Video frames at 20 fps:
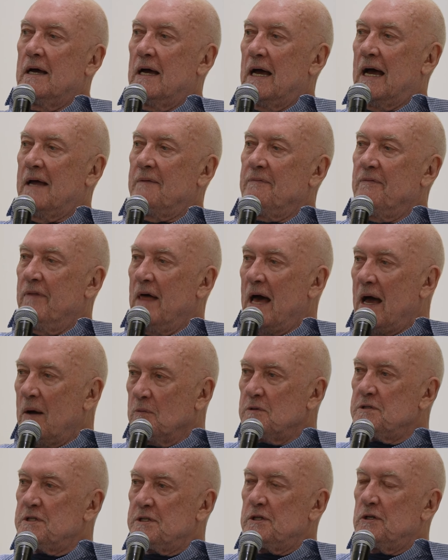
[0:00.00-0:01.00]
And that
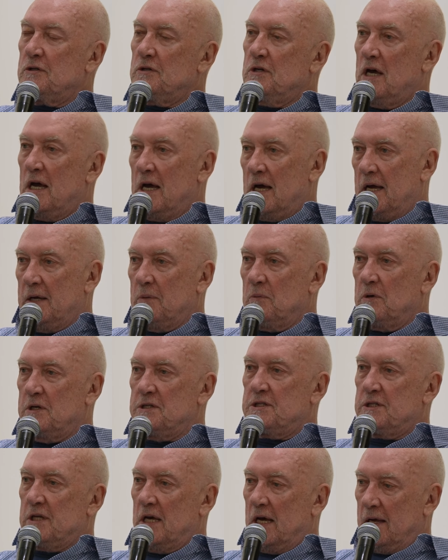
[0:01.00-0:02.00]
was the day we
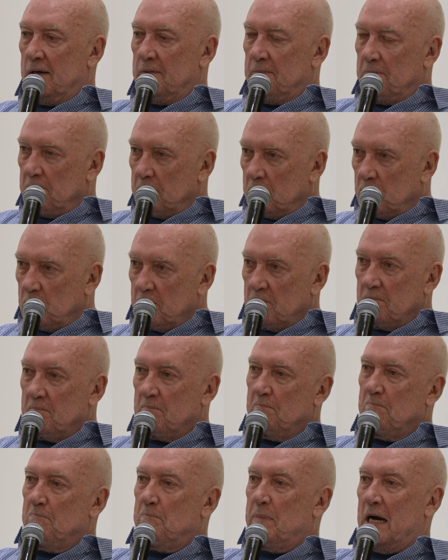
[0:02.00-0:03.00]
said,
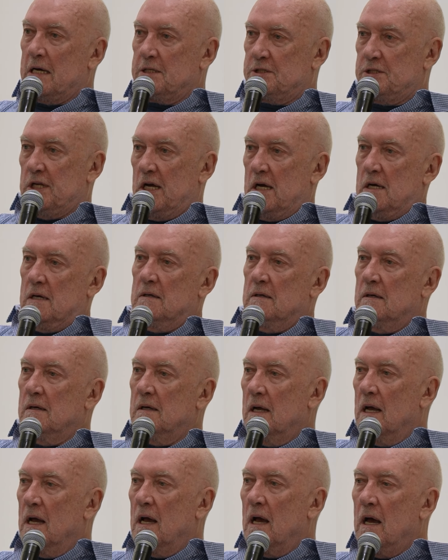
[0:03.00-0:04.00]
basta.
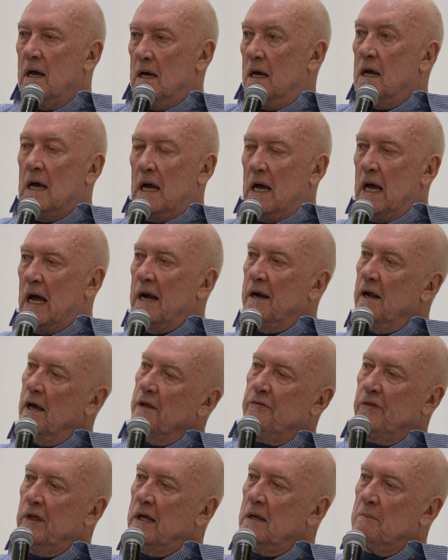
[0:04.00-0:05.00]
And I
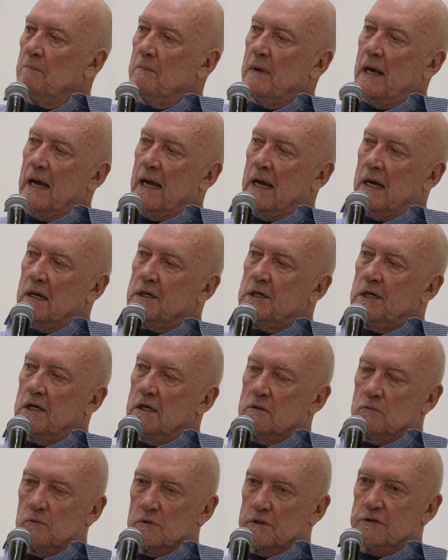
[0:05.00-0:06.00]
think our
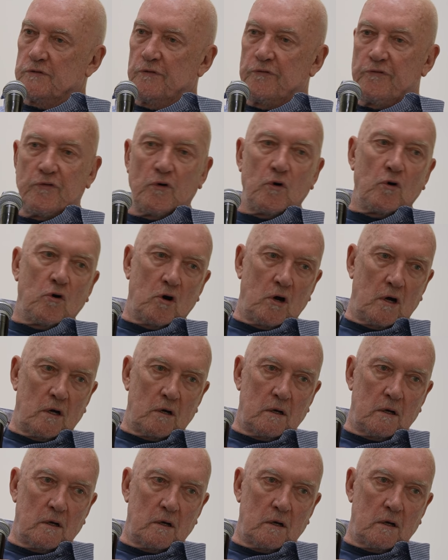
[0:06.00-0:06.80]
kid was 4.